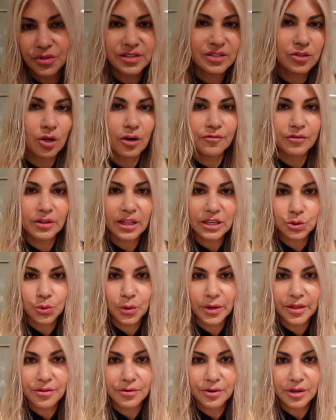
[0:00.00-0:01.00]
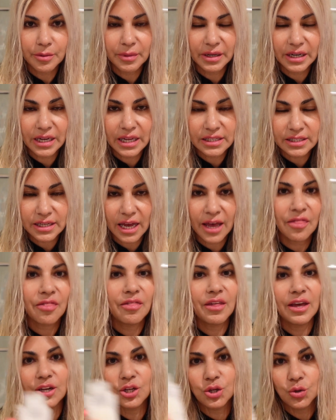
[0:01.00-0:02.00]
this on for like 20 30 minutes and
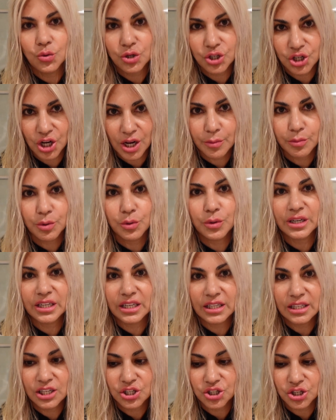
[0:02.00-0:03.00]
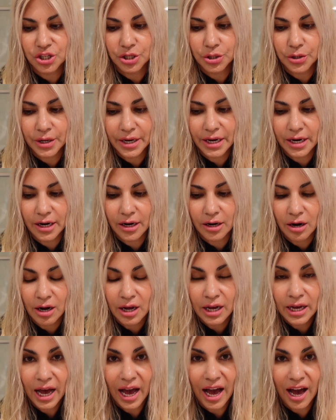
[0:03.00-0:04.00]
then you shampoo and condition your hair
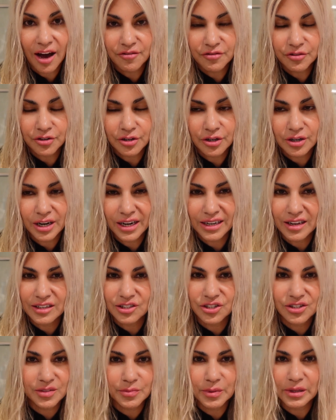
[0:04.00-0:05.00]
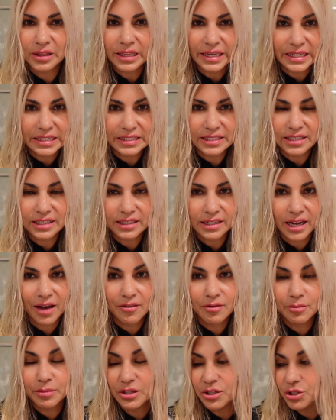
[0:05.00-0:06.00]
after and I've just been lazy and I
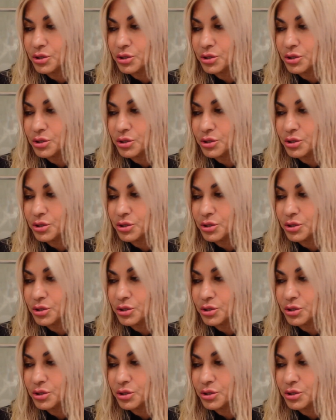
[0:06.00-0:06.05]
haven't been